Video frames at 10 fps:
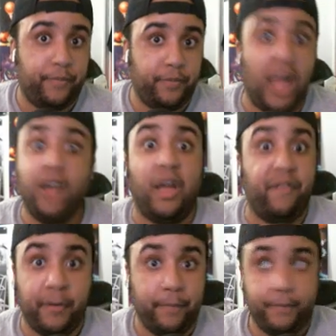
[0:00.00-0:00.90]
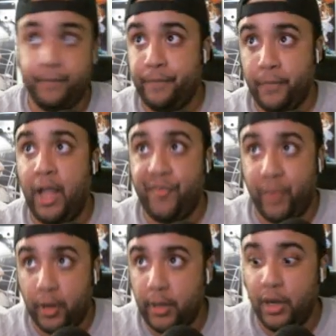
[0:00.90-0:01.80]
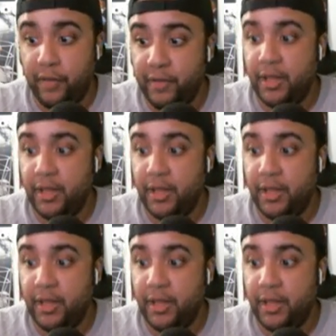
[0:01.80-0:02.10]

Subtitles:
I love it. I fucking love it.